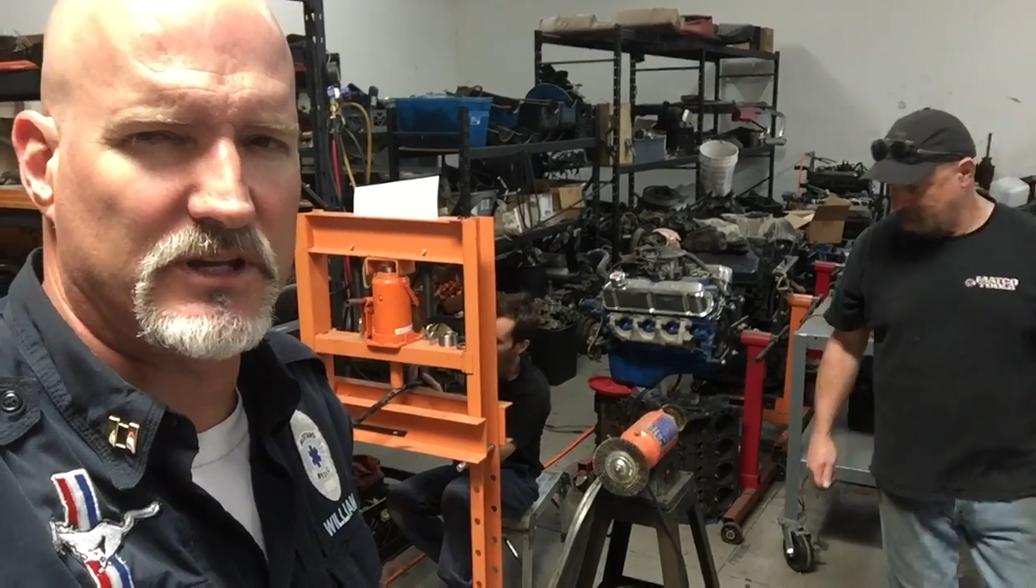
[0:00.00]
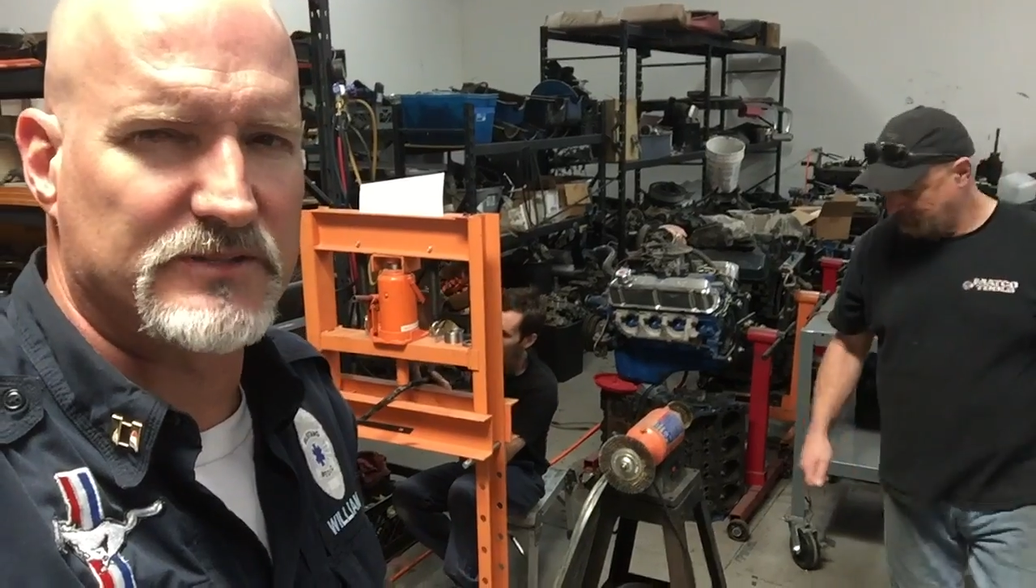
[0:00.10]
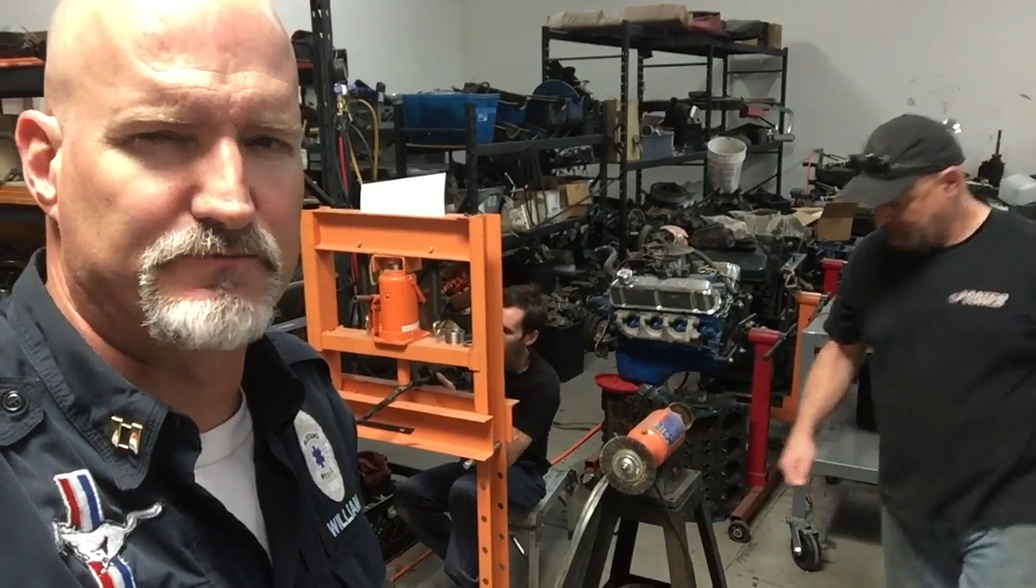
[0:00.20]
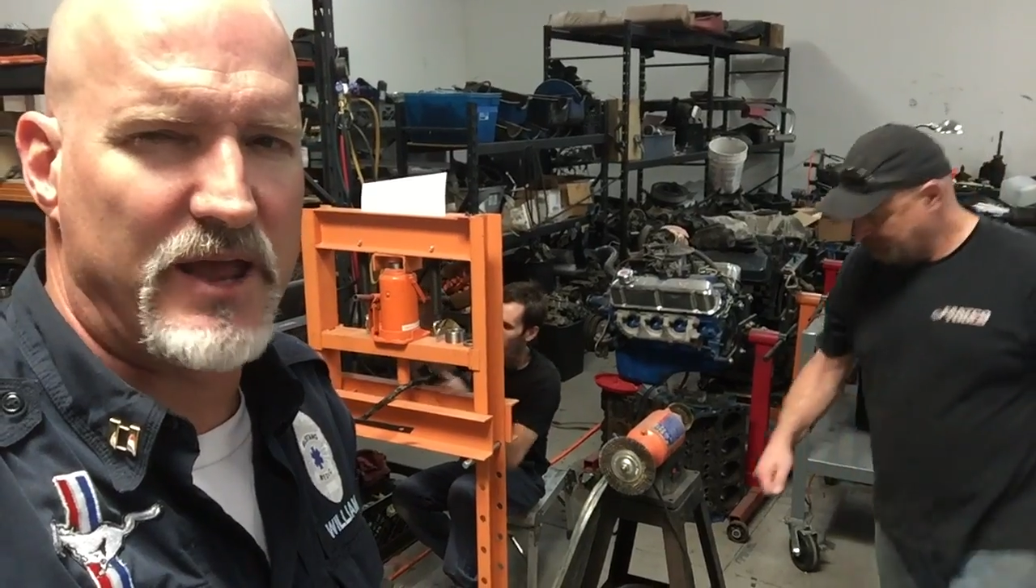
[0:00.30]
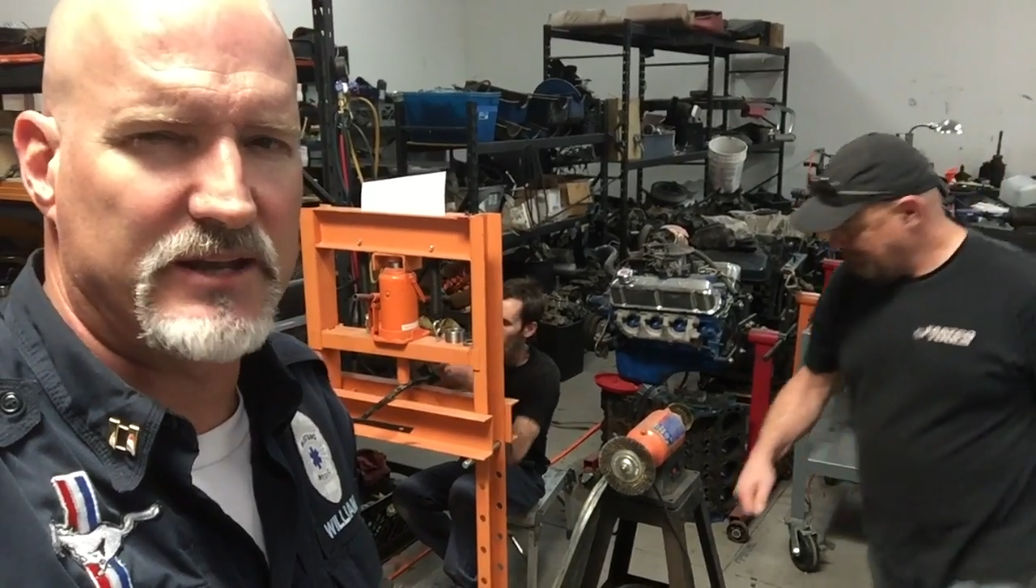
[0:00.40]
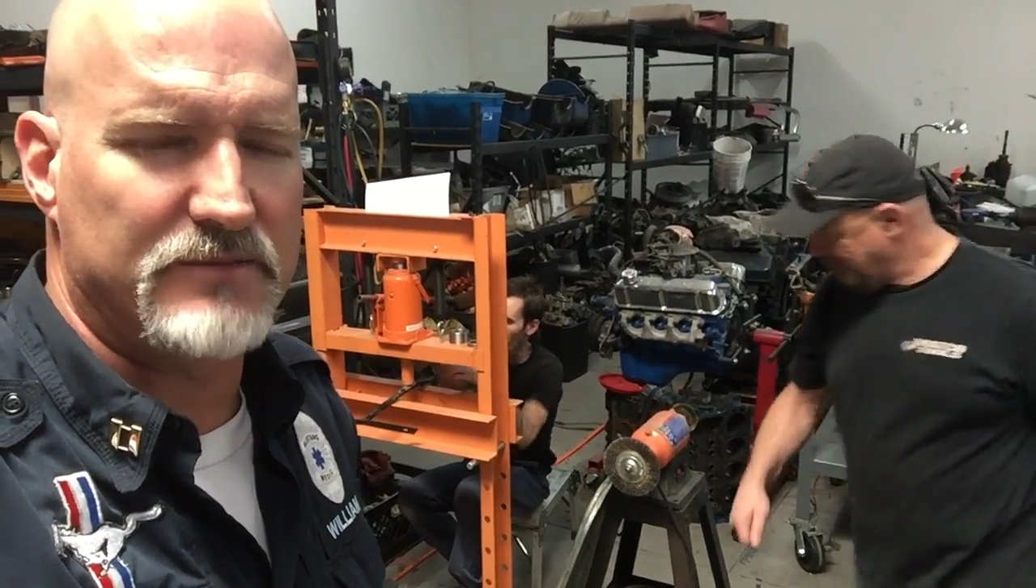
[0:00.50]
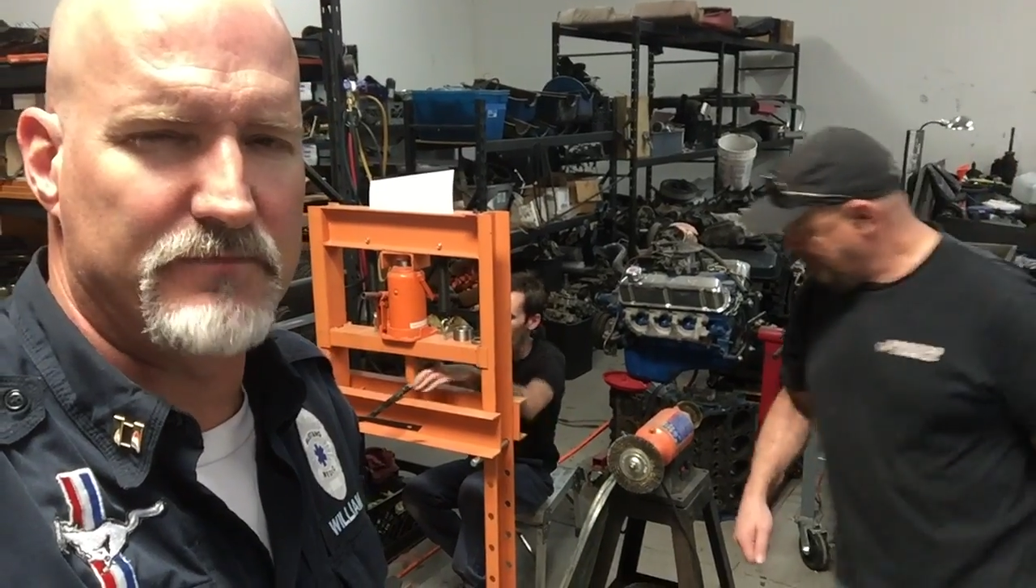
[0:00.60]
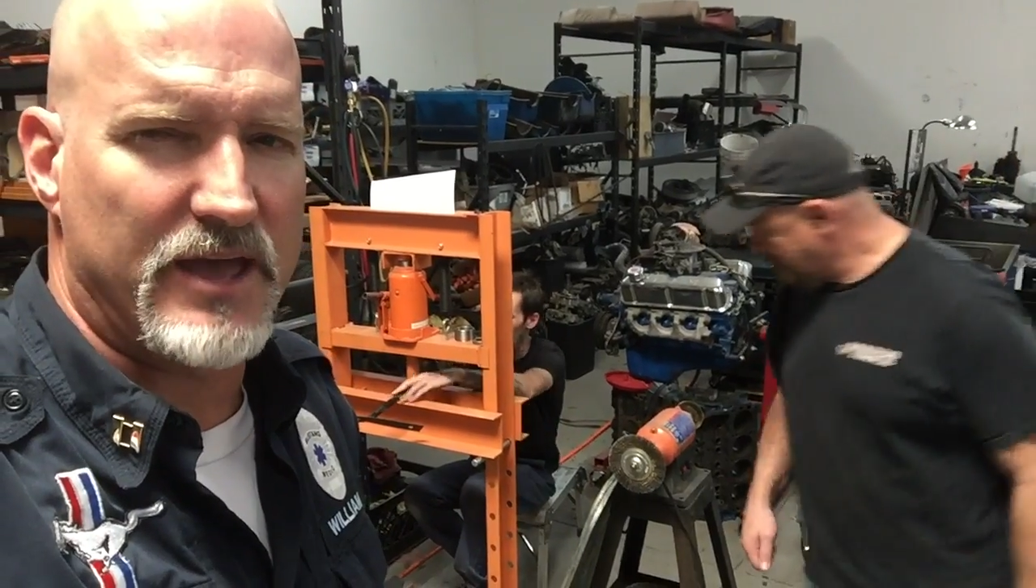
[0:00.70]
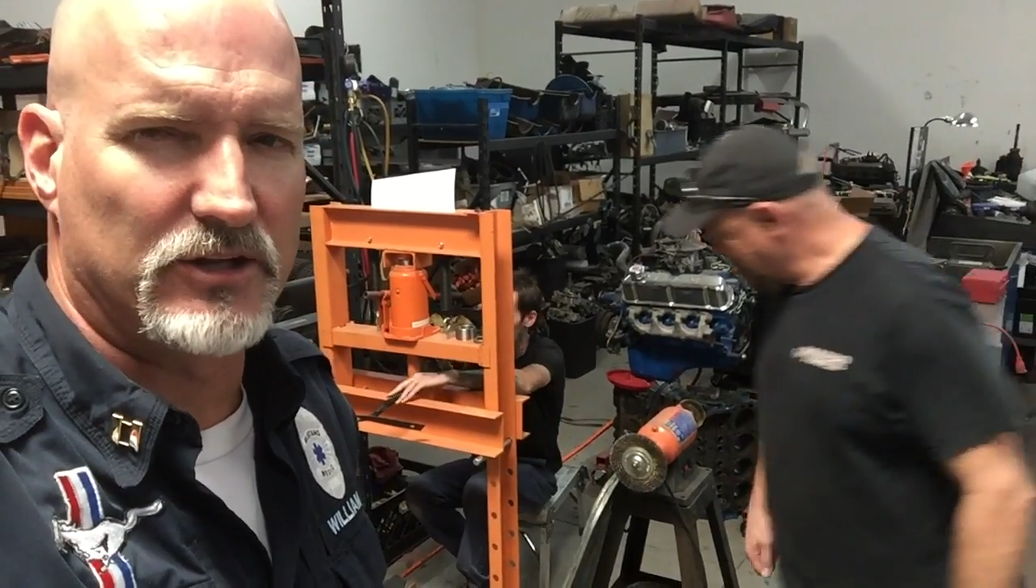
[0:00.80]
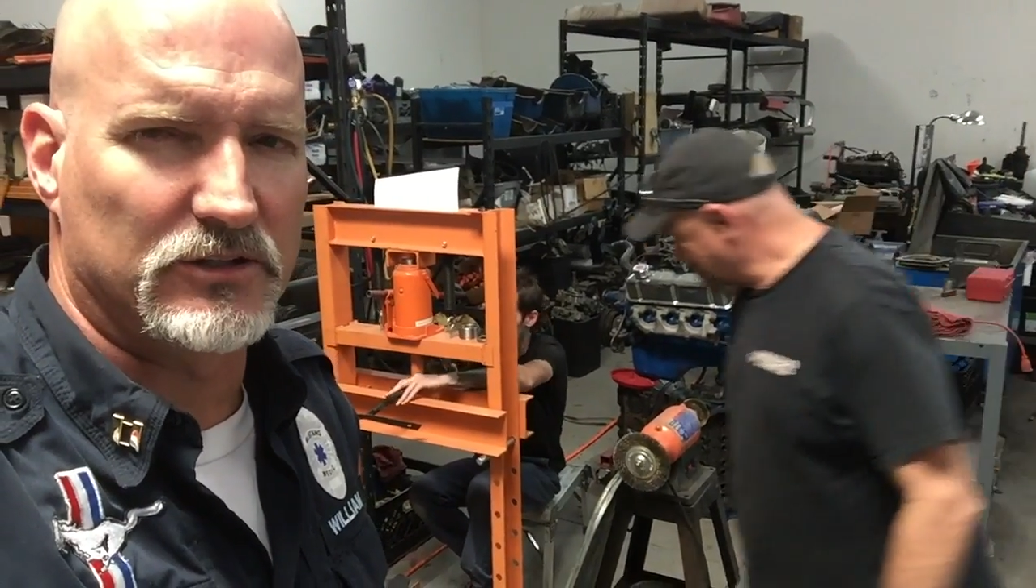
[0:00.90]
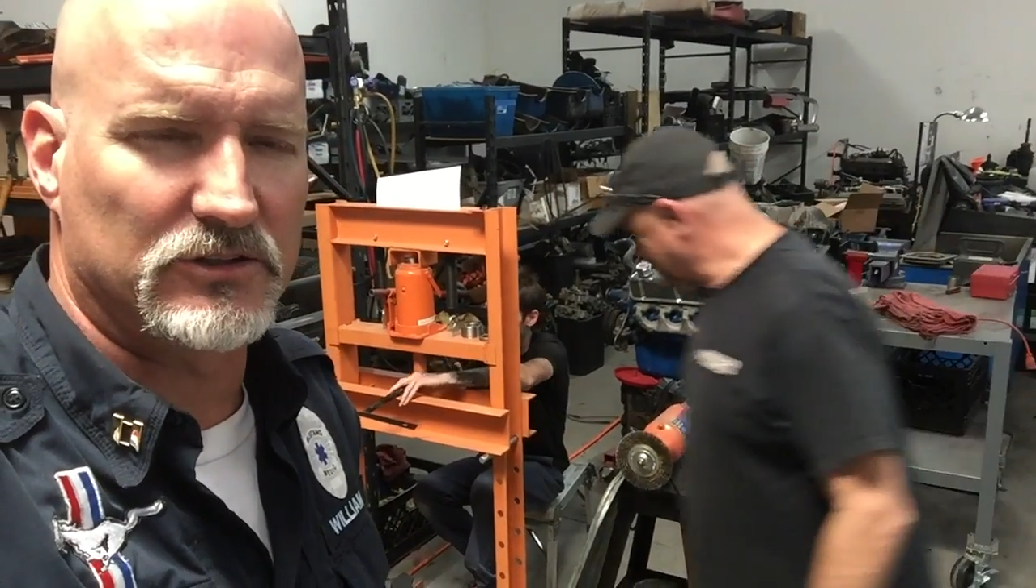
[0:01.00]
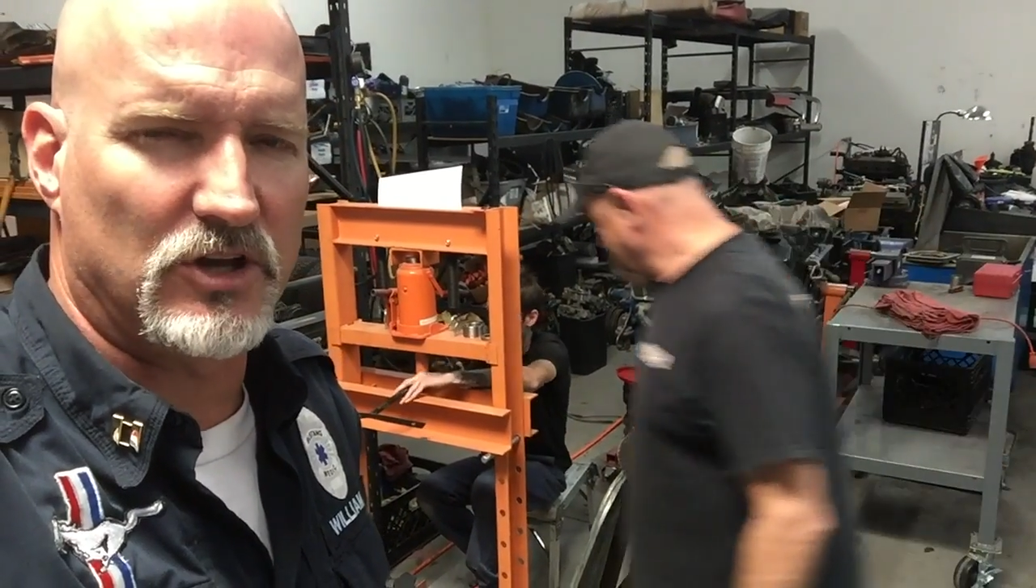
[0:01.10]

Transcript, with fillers: is bending metal